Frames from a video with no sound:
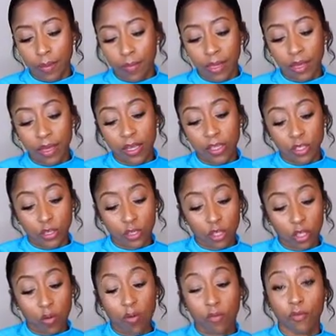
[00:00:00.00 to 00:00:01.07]
because you're
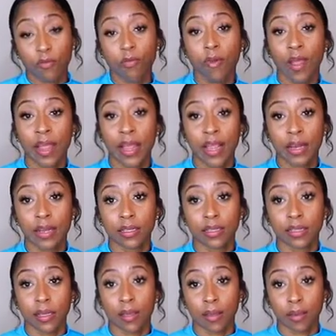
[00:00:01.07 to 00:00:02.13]
so afraid
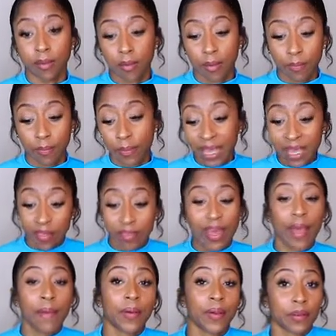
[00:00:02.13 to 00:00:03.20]
to be
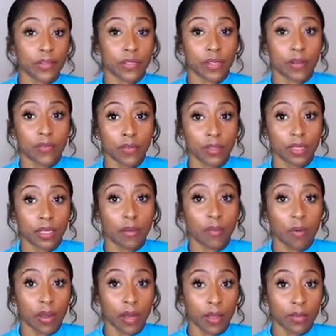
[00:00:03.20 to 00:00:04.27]
that person for
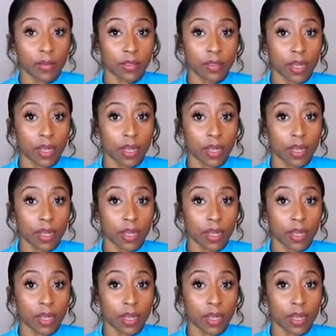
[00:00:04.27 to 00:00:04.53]
someone else.